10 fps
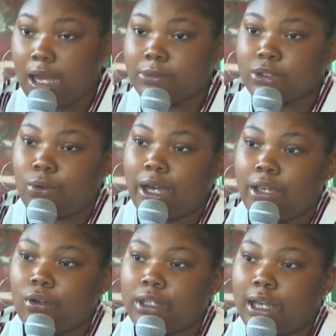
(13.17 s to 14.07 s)
I was
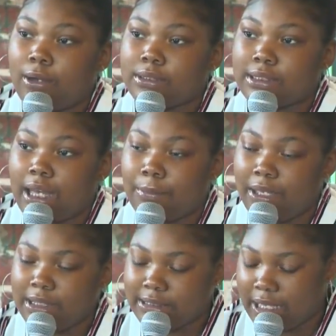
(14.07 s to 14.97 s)
quiet on the outside,
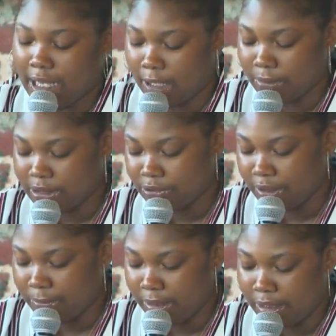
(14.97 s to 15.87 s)
but inside I was
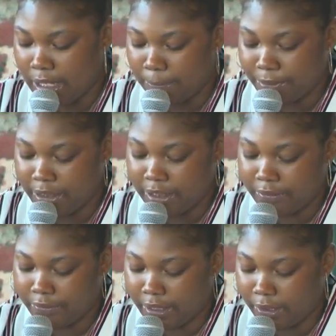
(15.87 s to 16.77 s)
screaming and
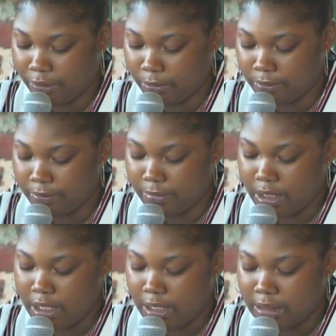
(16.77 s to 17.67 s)
pleading for help.
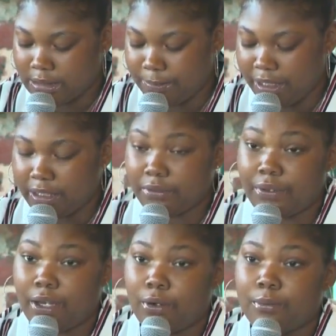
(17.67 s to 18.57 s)
Speaking of
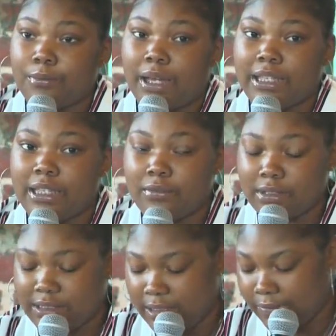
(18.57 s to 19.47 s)
help, I didn't
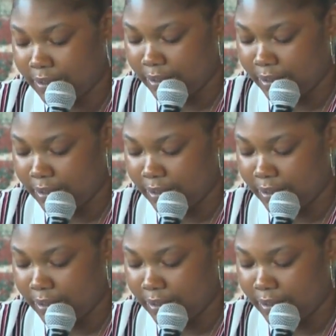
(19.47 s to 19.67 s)
receive